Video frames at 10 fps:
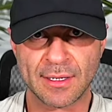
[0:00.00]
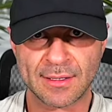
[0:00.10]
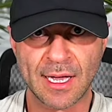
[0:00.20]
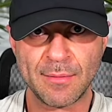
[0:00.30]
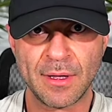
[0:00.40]

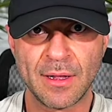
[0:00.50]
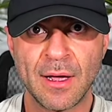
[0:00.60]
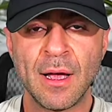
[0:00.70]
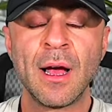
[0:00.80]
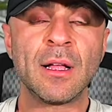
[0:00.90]
excitement,
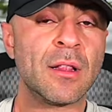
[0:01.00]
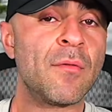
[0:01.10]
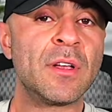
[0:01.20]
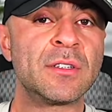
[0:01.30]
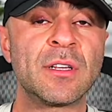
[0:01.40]
and
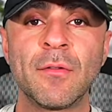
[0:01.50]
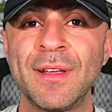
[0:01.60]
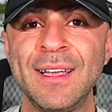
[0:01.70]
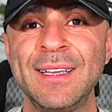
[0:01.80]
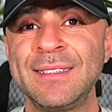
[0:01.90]
loving yourself
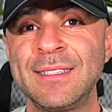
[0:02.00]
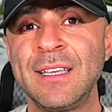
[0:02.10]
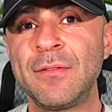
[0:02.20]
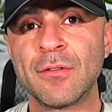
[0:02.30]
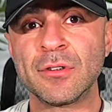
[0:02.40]
is
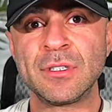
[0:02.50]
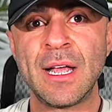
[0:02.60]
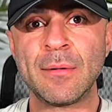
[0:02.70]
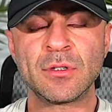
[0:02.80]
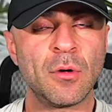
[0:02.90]
the first
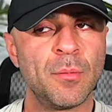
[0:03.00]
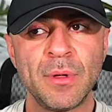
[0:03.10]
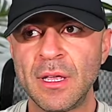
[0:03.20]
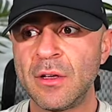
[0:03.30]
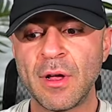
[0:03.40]
step. So
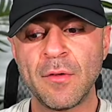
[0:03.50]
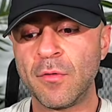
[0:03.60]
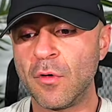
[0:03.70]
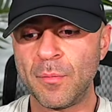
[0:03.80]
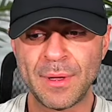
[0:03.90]
be
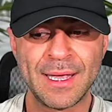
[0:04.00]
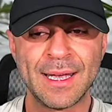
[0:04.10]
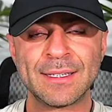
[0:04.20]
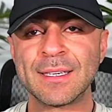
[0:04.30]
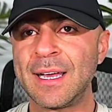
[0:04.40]
grateful, be
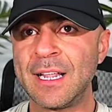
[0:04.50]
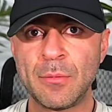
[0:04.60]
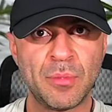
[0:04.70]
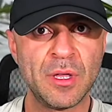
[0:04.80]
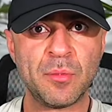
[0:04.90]

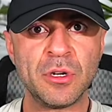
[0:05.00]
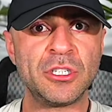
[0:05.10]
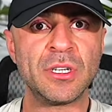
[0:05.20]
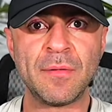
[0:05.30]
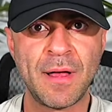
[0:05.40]
excited, be
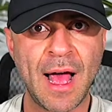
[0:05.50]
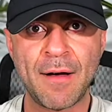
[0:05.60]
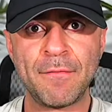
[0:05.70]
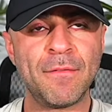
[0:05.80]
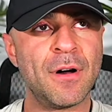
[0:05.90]
appreciative,
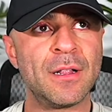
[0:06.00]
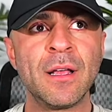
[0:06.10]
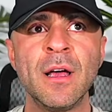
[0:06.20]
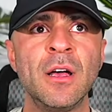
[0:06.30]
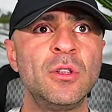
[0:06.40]
have fun,
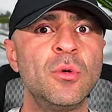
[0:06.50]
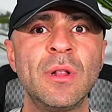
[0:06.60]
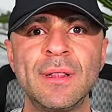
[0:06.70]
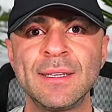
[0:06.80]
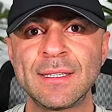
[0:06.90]
do
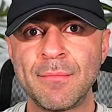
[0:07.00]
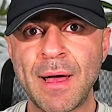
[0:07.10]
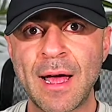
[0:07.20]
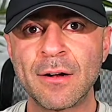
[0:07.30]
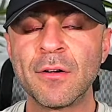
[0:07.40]
the things that
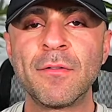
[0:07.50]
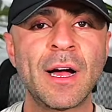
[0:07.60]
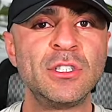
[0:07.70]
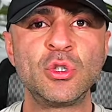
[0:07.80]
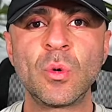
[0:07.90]
matter,
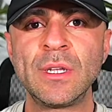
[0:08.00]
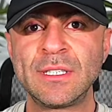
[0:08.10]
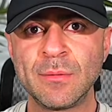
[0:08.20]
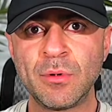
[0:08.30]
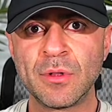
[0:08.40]
find joy in
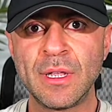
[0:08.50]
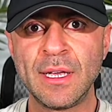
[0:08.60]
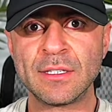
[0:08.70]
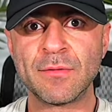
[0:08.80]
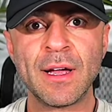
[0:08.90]
simple
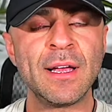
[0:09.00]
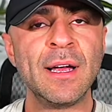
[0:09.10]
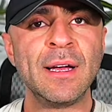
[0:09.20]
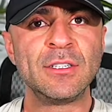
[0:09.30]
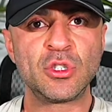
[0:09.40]
things, right?
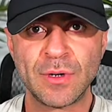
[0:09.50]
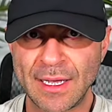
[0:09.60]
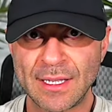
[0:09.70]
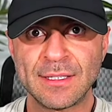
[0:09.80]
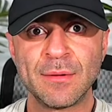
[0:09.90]

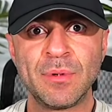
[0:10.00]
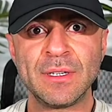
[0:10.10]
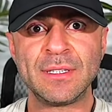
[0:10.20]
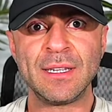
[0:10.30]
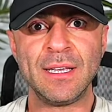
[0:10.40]
Strength and
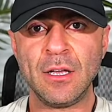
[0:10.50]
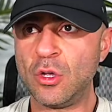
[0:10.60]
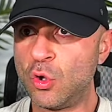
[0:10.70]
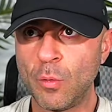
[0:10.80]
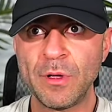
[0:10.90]
simplicity.
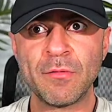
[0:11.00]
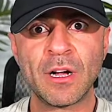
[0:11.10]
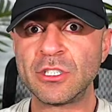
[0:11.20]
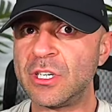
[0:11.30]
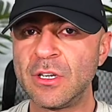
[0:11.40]
Don't be
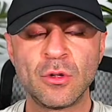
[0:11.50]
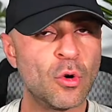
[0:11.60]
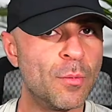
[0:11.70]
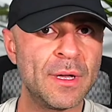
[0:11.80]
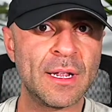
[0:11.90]
rushing.
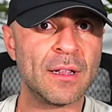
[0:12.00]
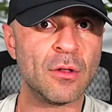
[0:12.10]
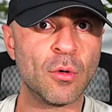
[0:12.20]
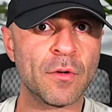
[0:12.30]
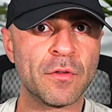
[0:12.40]
Don't be in that
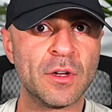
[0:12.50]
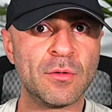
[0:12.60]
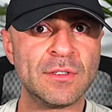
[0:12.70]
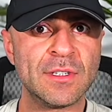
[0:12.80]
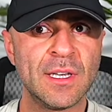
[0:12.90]
lower
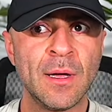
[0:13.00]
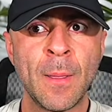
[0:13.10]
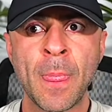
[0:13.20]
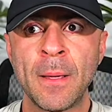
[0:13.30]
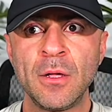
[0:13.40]
frequency.
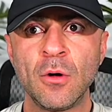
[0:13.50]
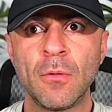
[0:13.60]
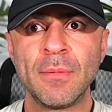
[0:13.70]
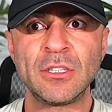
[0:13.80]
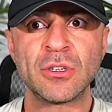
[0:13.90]
You
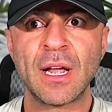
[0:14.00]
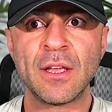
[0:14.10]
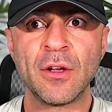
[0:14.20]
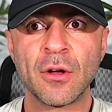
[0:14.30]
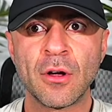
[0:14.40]
know, make sure that
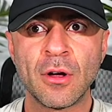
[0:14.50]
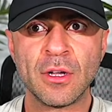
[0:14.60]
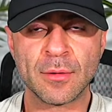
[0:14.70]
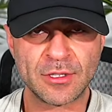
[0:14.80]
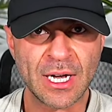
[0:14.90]
your,
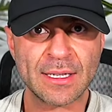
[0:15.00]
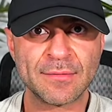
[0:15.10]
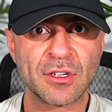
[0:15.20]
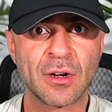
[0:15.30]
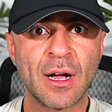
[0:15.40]
your
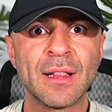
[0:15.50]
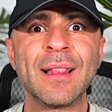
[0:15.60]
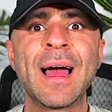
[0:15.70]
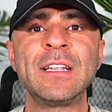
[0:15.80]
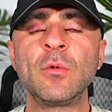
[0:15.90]
objectives are
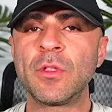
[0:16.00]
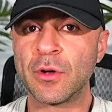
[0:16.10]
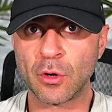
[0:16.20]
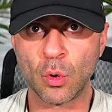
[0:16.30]
aligned with your